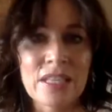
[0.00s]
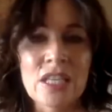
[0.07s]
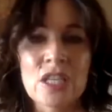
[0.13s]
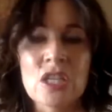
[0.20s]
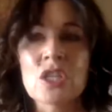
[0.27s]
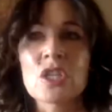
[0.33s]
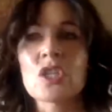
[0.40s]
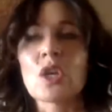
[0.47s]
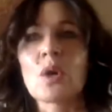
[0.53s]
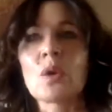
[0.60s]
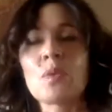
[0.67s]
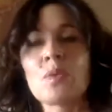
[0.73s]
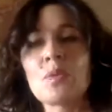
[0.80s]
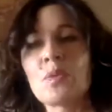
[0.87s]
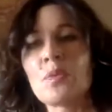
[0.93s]

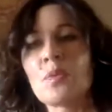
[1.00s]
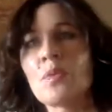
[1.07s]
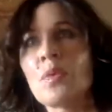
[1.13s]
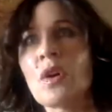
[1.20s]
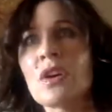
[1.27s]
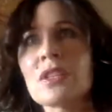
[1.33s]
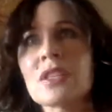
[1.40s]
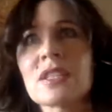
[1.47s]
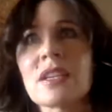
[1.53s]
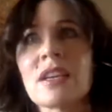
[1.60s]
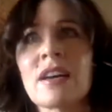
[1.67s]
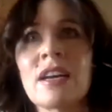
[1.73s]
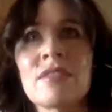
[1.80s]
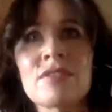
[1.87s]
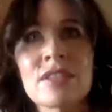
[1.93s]
So, what
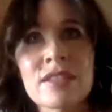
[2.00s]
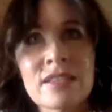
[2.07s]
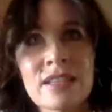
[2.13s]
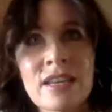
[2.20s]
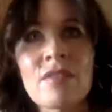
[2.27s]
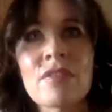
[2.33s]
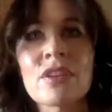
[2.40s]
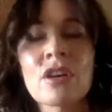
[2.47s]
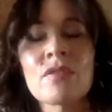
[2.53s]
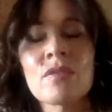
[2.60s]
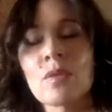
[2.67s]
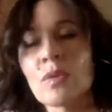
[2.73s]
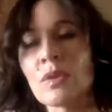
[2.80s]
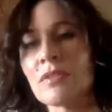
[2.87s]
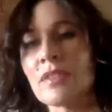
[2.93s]
I've discovered over
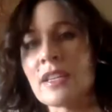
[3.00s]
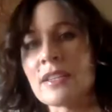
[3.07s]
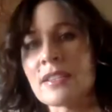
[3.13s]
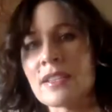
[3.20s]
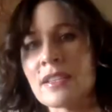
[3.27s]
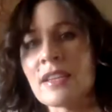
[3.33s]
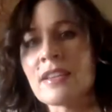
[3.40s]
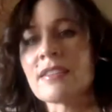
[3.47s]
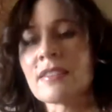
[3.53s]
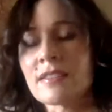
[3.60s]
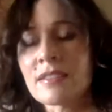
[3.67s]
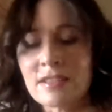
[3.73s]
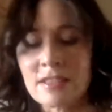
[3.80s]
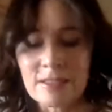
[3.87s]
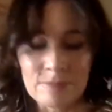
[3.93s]
all of these years